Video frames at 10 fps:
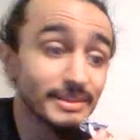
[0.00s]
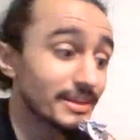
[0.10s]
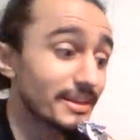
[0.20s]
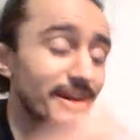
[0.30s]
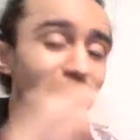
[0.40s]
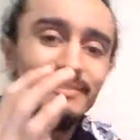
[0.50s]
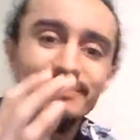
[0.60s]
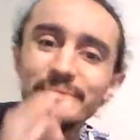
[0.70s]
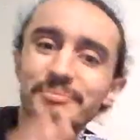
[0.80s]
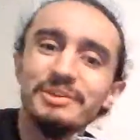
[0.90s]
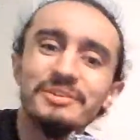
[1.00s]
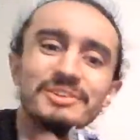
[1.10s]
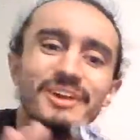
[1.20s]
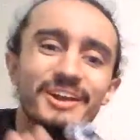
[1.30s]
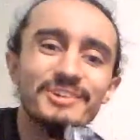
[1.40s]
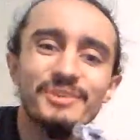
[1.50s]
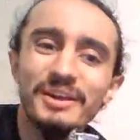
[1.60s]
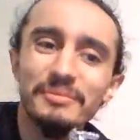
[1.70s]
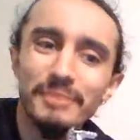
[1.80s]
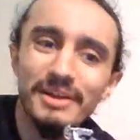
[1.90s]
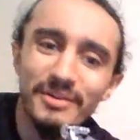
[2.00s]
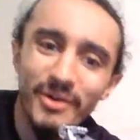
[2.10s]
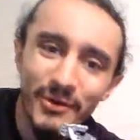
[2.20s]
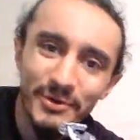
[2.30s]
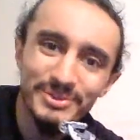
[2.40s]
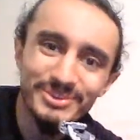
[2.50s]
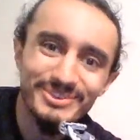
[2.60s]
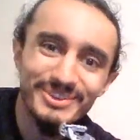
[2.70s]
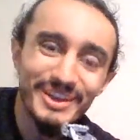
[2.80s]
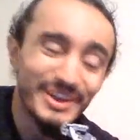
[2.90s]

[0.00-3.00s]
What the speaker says: And I'm telling you, I tried my hardest